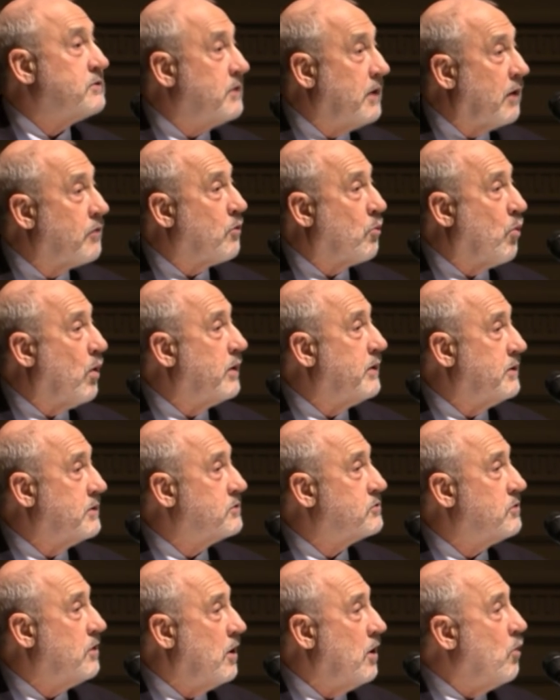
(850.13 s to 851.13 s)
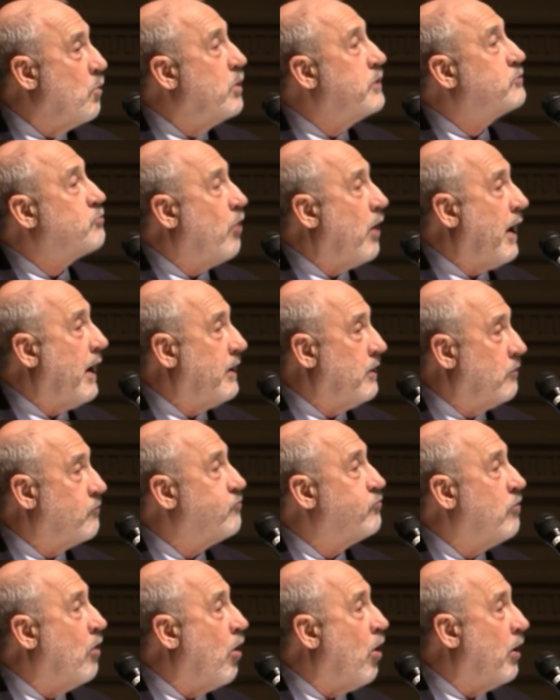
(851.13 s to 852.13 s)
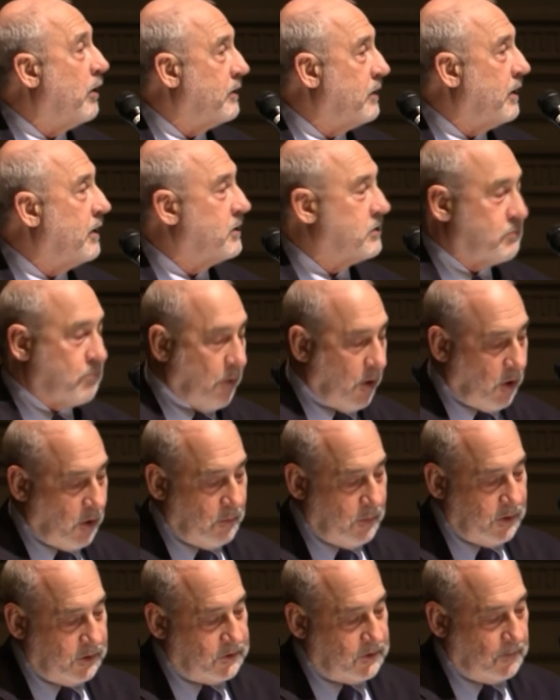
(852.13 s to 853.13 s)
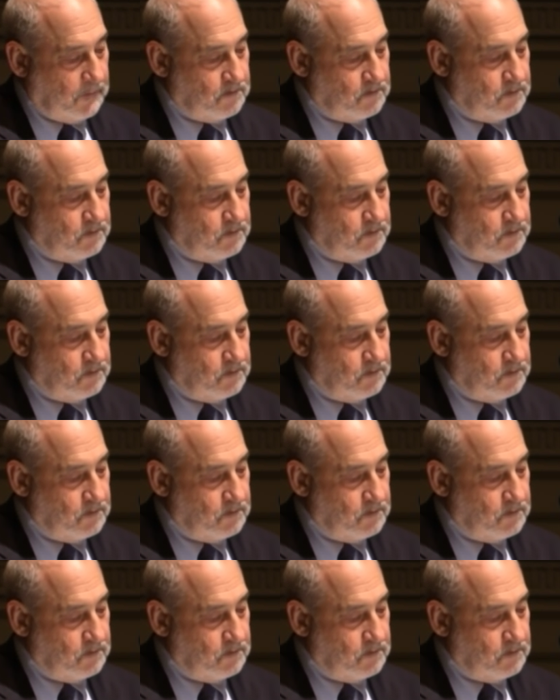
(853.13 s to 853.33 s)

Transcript: The other one is we tried a flawed experiment.